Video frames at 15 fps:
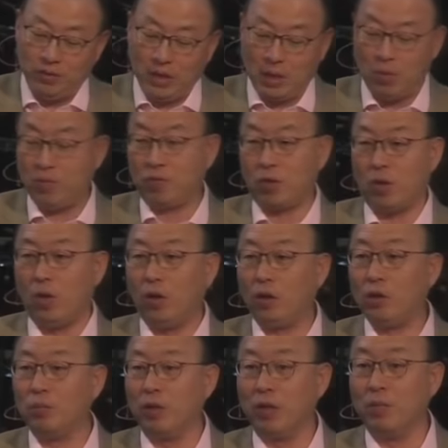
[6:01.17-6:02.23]
however
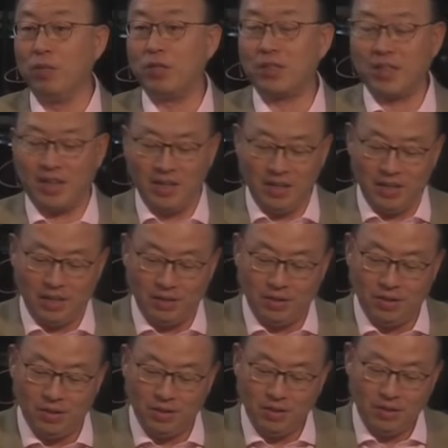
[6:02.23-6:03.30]
ultimately misguided
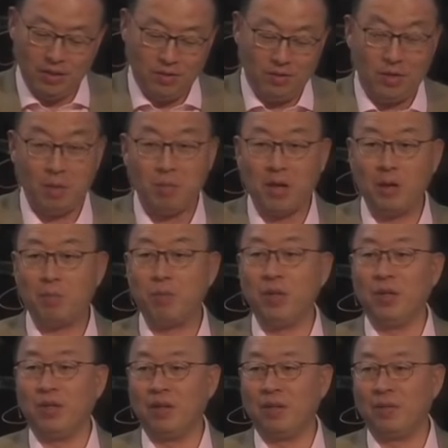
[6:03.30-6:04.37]
they might
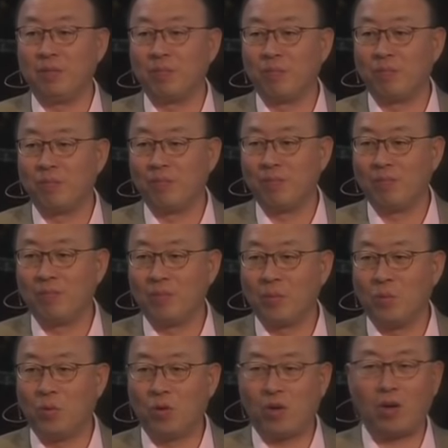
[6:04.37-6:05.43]
be.
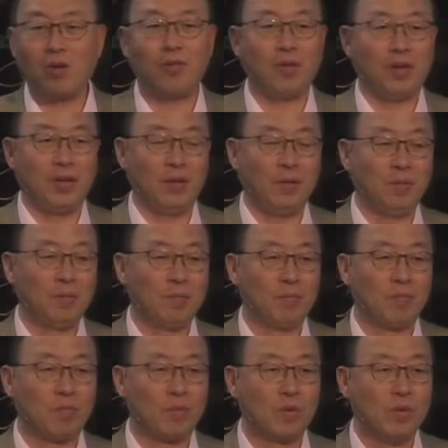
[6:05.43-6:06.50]
Or are they?
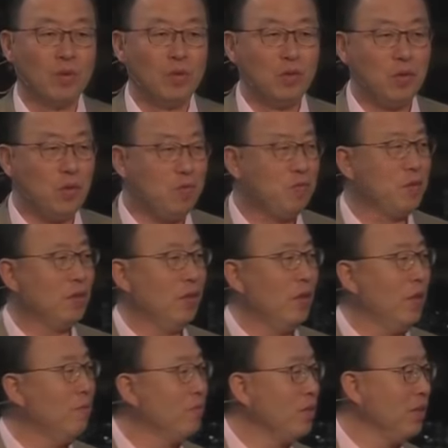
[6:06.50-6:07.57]
Do you feel
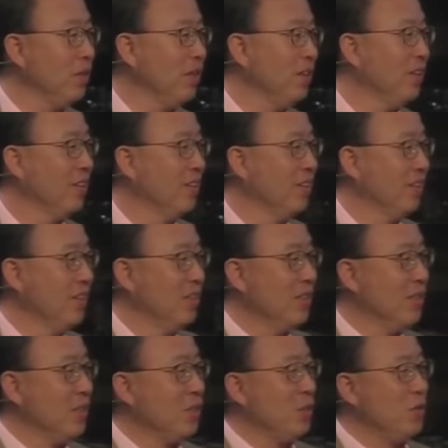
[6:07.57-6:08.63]
empty?
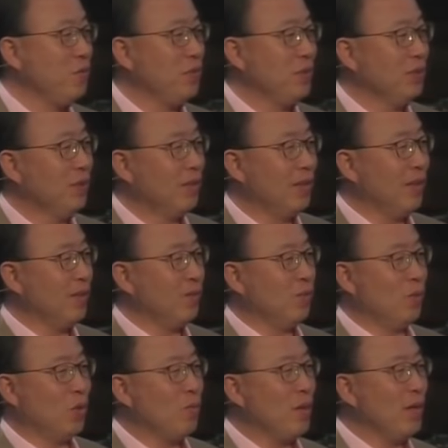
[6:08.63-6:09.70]
Do you feel that,
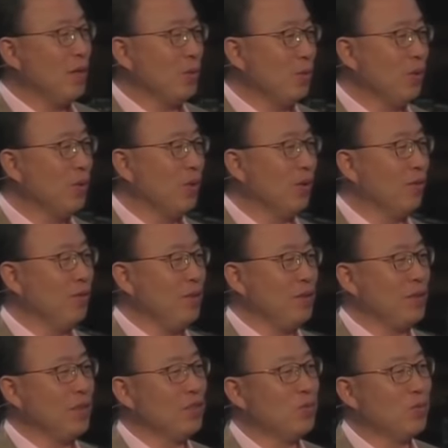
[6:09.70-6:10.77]
what am I doing all of these
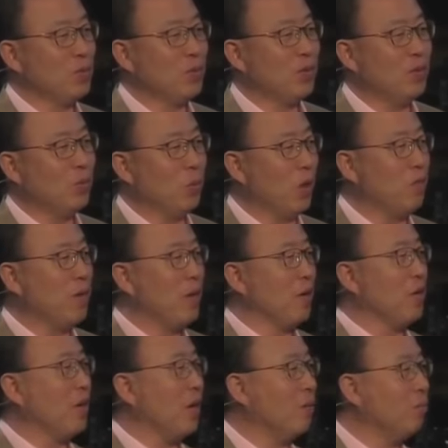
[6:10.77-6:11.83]
things for? What have I
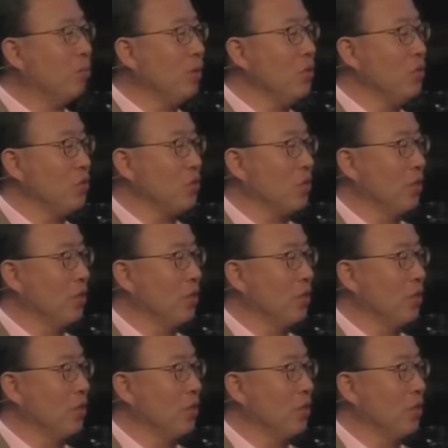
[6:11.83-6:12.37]
accomplished?